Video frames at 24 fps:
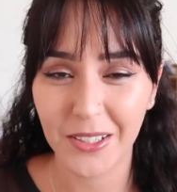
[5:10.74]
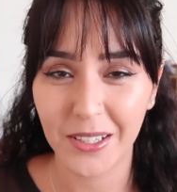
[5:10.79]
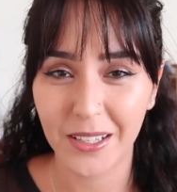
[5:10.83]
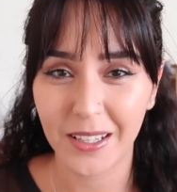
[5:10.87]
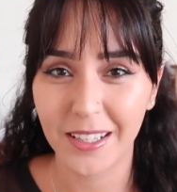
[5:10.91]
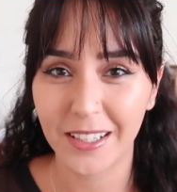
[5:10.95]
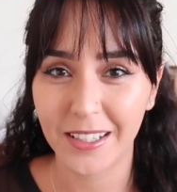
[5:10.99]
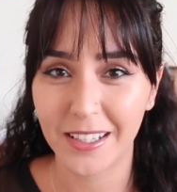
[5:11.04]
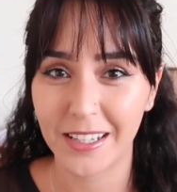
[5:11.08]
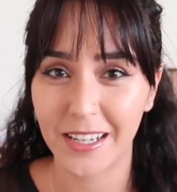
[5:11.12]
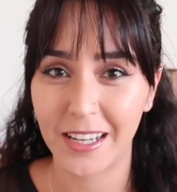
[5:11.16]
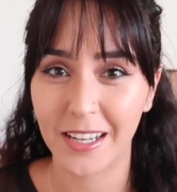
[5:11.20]

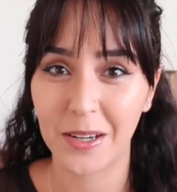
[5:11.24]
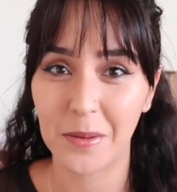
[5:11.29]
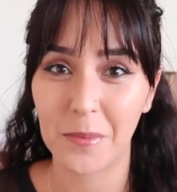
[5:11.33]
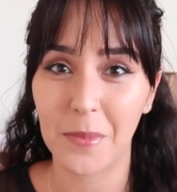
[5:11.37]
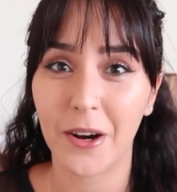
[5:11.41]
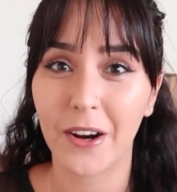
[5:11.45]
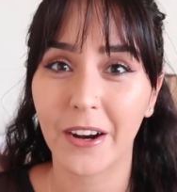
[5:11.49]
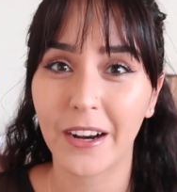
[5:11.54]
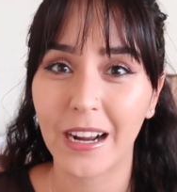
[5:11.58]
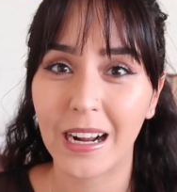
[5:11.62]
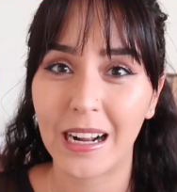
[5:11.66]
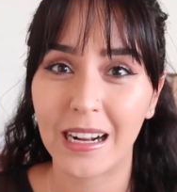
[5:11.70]
in, in,
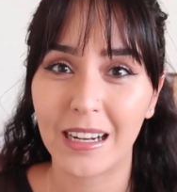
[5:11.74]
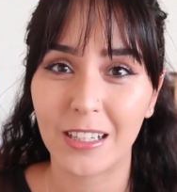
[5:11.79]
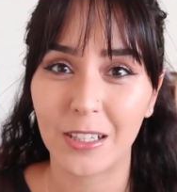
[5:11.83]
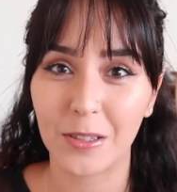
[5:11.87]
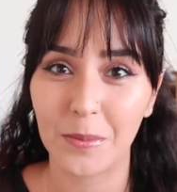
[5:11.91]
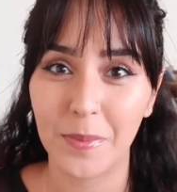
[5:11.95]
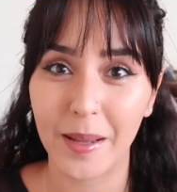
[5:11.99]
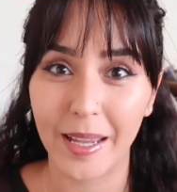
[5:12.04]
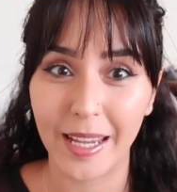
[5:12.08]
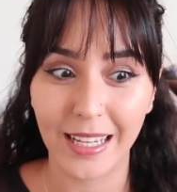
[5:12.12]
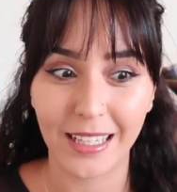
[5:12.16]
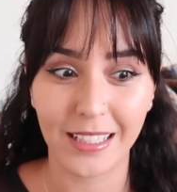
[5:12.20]
America
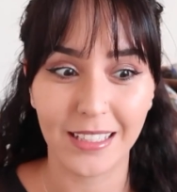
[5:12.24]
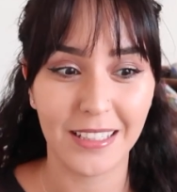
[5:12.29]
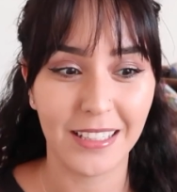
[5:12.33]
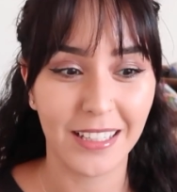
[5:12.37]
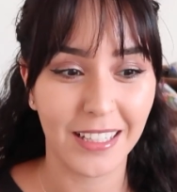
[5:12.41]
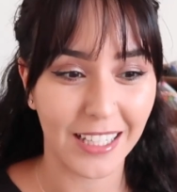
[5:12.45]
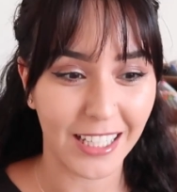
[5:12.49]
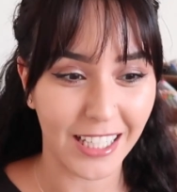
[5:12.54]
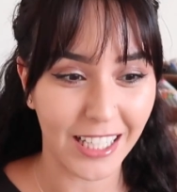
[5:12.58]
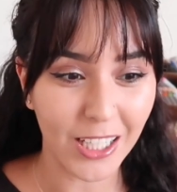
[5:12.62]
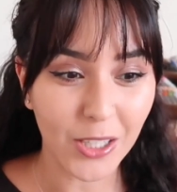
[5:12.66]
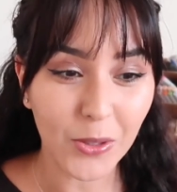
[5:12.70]
are made
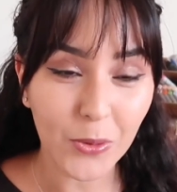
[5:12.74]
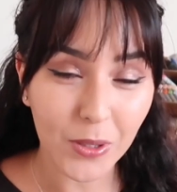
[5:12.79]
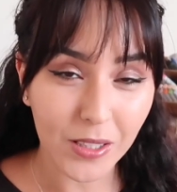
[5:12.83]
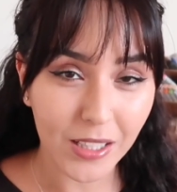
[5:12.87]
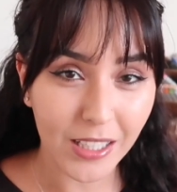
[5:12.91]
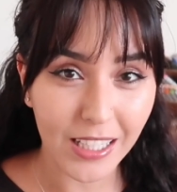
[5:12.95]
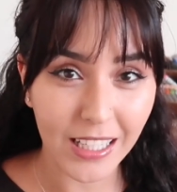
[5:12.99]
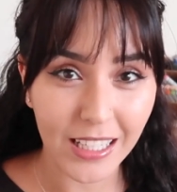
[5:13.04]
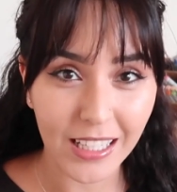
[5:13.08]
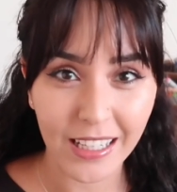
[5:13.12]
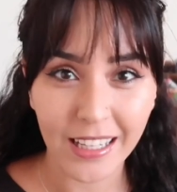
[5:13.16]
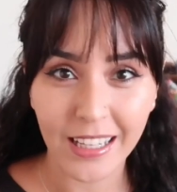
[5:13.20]

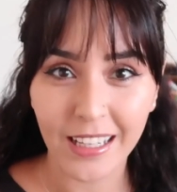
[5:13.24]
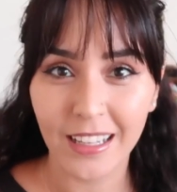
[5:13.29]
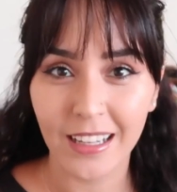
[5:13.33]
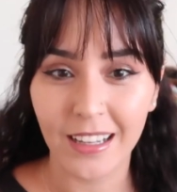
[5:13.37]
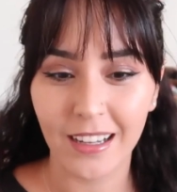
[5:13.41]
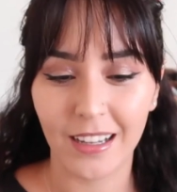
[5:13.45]
equally.